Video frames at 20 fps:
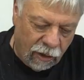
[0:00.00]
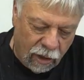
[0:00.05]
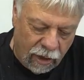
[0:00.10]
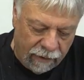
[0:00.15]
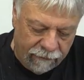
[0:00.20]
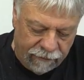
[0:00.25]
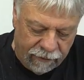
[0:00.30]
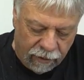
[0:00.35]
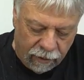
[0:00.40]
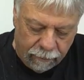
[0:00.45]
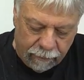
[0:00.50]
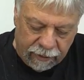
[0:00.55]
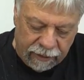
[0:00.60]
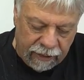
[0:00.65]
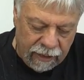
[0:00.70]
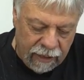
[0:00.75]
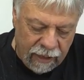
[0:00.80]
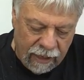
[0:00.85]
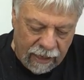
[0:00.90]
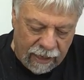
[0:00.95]
it off here,
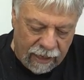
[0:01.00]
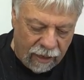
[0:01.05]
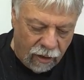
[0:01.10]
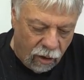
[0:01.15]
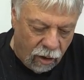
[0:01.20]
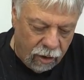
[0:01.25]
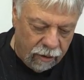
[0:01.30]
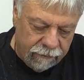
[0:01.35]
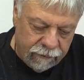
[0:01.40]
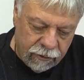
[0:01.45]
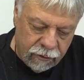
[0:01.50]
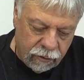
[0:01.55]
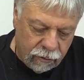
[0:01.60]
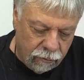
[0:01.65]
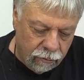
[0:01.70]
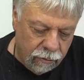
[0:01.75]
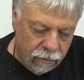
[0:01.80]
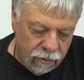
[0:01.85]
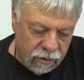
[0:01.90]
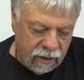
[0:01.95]
but uh, all of the
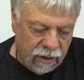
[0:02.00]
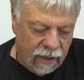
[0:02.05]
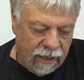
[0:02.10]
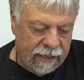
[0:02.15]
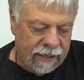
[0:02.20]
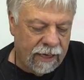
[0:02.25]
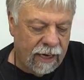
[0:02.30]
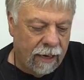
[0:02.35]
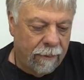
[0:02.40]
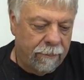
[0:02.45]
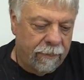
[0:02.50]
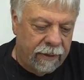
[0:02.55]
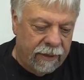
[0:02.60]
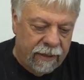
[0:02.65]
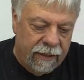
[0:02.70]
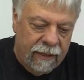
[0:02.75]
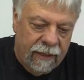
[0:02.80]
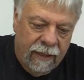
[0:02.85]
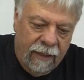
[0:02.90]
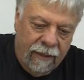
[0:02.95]
screws line up
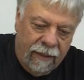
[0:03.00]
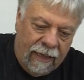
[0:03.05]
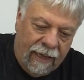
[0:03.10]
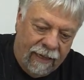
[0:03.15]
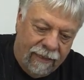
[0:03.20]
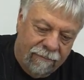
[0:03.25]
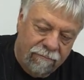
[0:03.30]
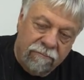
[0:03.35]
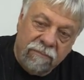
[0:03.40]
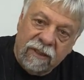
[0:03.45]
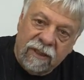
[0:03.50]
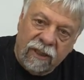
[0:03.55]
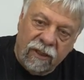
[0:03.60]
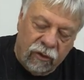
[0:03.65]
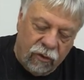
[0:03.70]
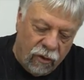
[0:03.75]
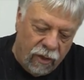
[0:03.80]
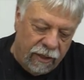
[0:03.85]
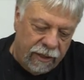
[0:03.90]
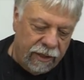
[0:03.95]
and that
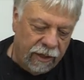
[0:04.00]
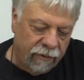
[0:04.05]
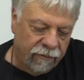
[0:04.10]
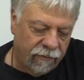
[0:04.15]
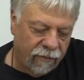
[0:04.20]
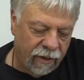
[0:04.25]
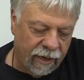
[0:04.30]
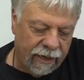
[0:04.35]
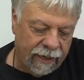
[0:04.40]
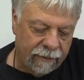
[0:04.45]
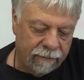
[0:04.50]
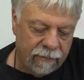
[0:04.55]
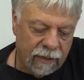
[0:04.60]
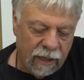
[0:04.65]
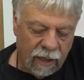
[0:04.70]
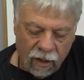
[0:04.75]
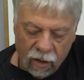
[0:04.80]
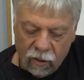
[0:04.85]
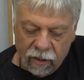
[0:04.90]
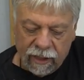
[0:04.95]
sits on there fine.
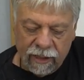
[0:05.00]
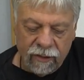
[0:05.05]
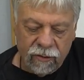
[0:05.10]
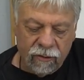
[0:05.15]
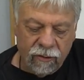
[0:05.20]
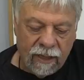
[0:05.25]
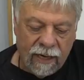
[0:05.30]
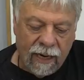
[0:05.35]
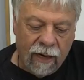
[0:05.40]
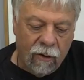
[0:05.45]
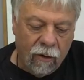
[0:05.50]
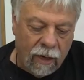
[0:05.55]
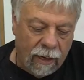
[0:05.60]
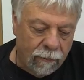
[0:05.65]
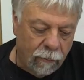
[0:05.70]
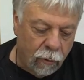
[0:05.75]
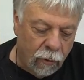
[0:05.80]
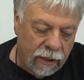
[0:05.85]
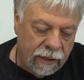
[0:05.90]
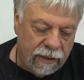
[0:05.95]
Okay, so now
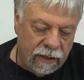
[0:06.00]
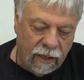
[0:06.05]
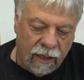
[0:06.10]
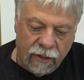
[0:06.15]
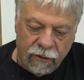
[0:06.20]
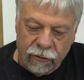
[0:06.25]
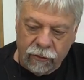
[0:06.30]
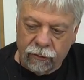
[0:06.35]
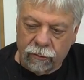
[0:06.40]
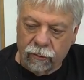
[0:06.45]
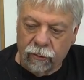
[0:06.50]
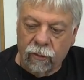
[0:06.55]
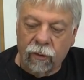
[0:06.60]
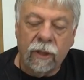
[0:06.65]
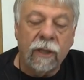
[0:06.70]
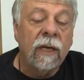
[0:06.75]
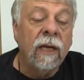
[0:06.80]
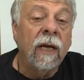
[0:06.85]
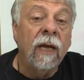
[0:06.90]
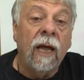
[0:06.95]
I'm going to
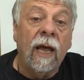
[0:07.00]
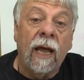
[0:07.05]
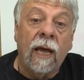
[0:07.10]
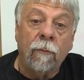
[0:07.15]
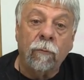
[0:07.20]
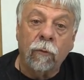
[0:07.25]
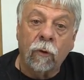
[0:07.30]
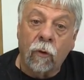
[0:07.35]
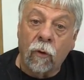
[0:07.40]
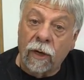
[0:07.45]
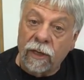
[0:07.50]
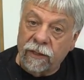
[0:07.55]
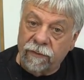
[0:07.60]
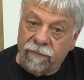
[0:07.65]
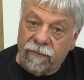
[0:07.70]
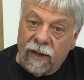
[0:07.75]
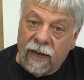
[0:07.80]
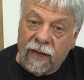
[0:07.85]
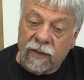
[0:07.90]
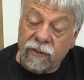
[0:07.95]
unscrew it and we're going to
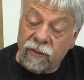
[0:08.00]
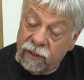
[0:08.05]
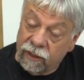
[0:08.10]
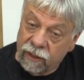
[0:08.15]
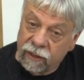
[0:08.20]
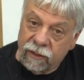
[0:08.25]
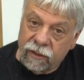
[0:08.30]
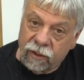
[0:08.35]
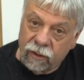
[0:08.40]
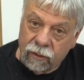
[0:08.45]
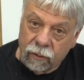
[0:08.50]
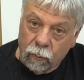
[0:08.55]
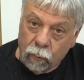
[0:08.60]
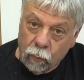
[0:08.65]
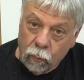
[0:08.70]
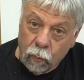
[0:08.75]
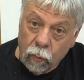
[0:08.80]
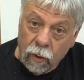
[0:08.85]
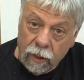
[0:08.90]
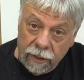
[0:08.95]
fasten it to the
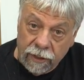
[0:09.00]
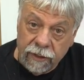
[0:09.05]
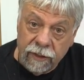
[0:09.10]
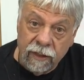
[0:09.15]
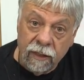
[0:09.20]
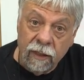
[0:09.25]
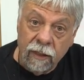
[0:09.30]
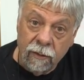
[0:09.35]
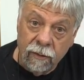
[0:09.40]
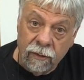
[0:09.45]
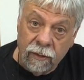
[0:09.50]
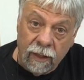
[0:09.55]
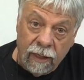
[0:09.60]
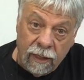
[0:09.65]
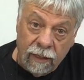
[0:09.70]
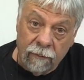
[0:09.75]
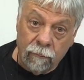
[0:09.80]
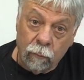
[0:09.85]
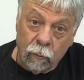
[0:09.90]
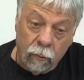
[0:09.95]
wood
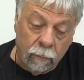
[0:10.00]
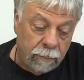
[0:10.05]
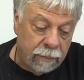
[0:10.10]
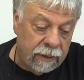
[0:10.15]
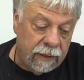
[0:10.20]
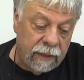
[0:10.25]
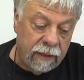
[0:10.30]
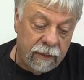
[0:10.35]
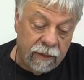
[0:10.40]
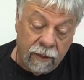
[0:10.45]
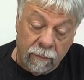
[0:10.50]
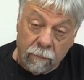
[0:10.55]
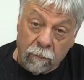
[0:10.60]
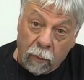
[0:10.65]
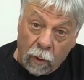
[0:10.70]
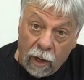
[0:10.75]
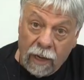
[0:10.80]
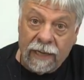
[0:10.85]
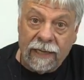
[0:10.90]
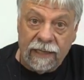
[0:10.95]
that will be the
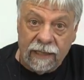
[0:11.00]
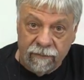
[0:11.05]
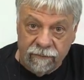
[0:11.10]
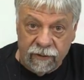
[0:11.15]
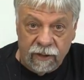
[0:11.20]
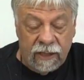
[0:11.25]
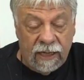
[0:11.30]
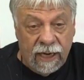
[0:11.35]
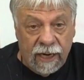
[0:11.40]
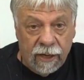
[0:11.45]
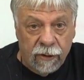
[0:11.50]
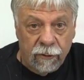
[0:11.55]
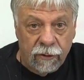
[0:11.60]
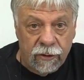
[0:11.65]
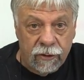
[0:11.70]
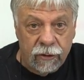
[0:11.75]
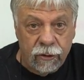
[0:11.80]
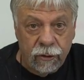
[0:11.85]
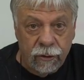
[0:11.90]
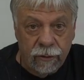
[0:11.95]
body of the
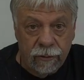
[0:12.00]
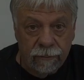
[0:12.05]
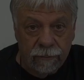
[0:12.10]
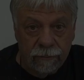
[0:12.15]
carriage.